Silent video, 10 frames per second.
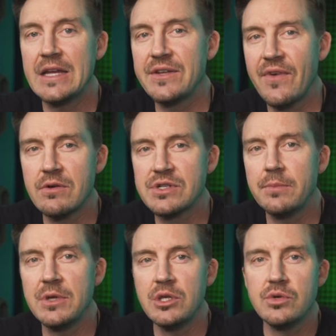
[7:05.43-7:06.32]
antivirus
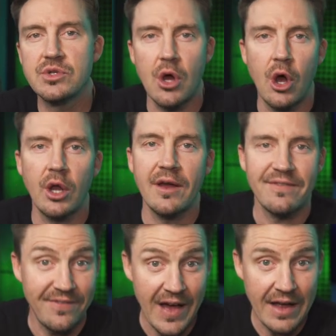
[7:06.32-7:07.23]
can be used on
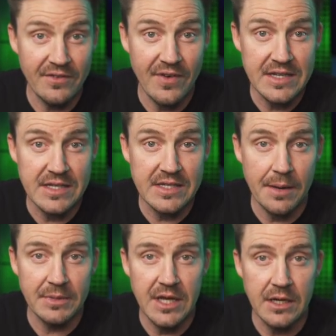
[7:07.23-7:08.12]
five devices
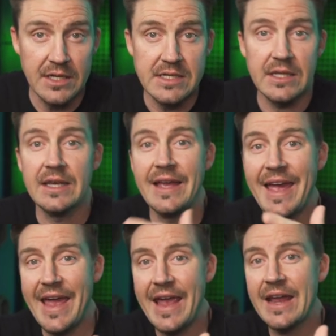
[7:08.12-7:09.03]
simultaneously,
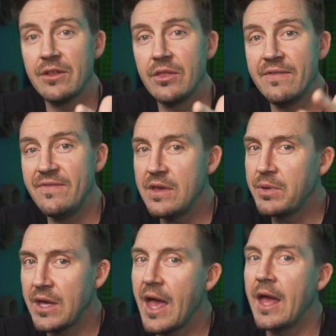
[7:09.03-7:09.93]
and the
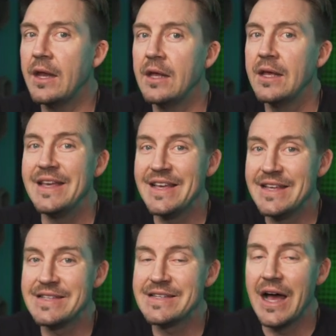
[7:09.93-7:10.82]
VPN
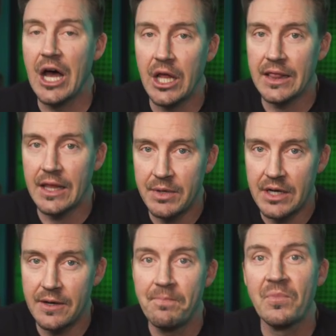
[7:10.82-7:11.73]
is
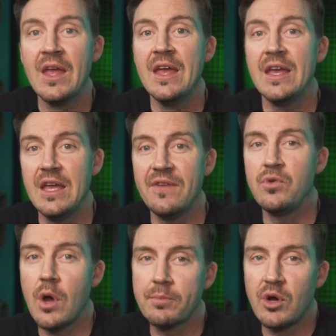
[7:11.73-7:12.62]
unlimited.
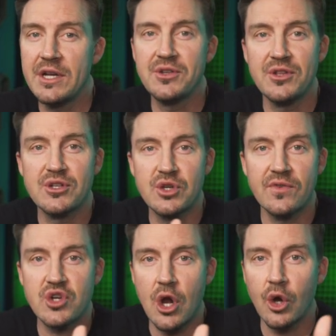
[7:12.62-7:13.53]
If you upgrade to the
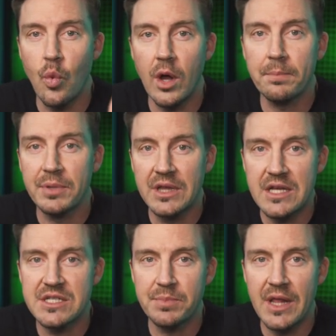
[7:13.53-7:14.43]
Surfshark One
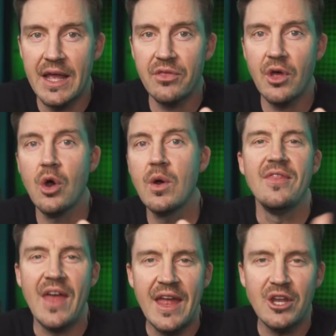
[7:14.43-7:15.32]
Plus plan, though,
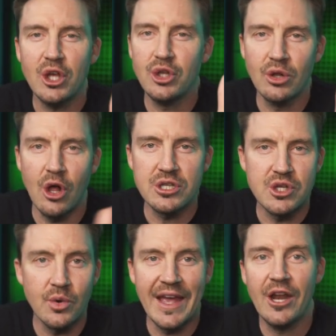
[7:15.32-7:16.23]
then you'll
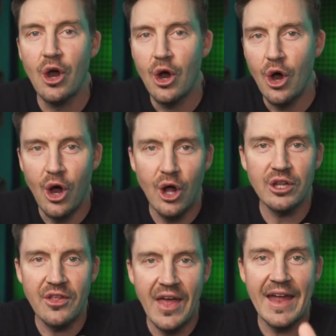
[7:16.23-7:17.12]
also get
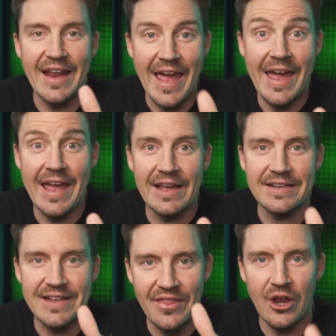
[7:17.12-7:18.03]
all of that
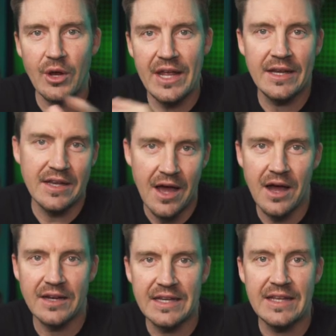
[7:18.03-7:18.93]
and their
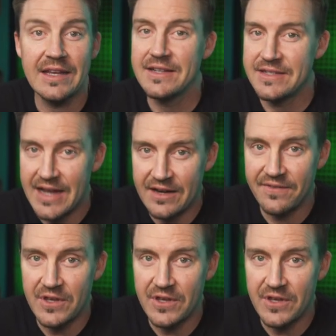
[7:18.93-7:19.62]
incogni data